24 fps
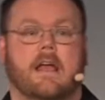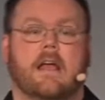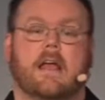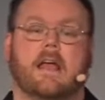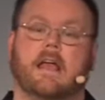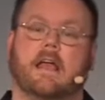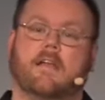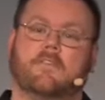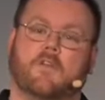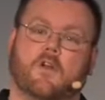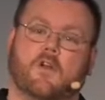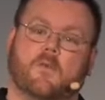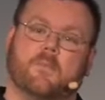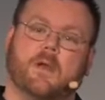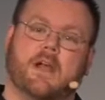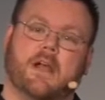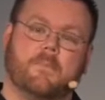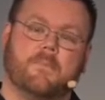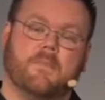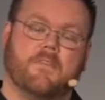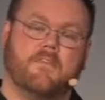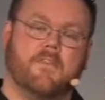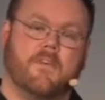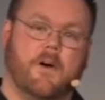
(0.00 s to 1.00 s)
If you don't pick up
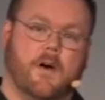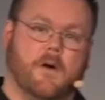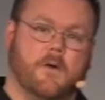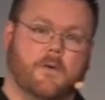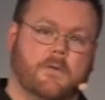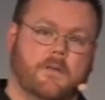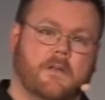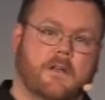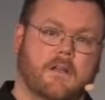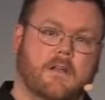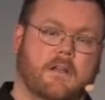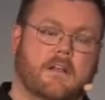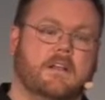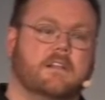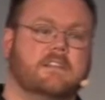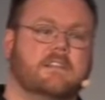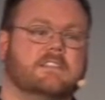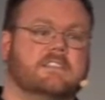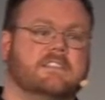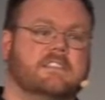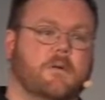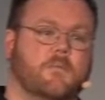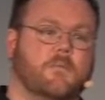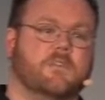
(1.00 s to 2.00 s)
the phone,
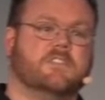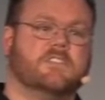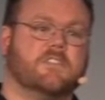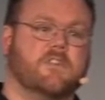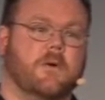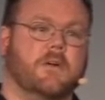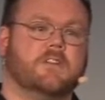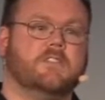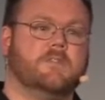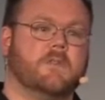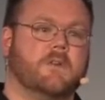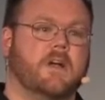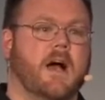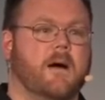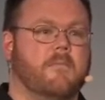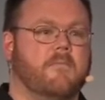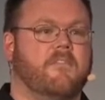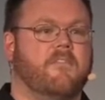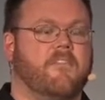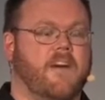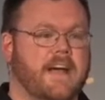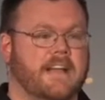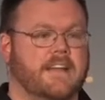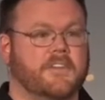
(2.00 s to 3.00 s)
someone's going to come
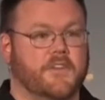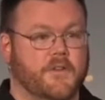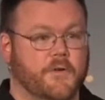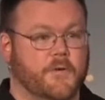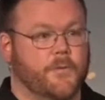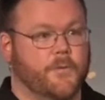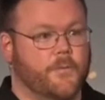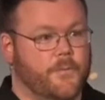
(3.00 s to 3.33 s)
find you.